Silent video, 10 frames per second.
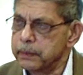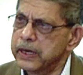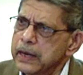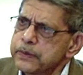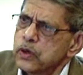
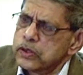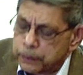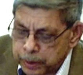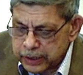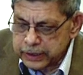perhaps not
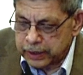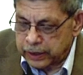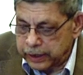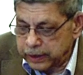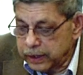
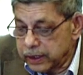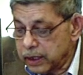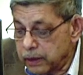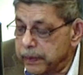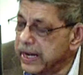surprisingly,
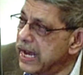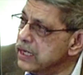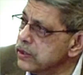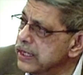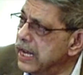
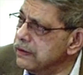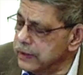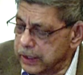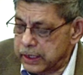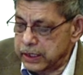began to
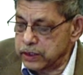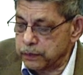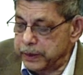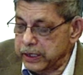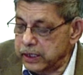galvanize
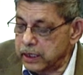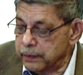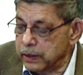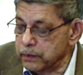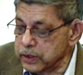opinion
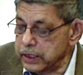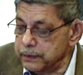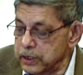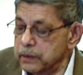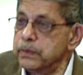among
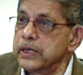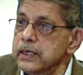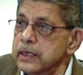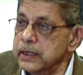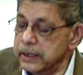Muslims in
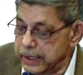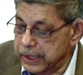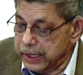Britain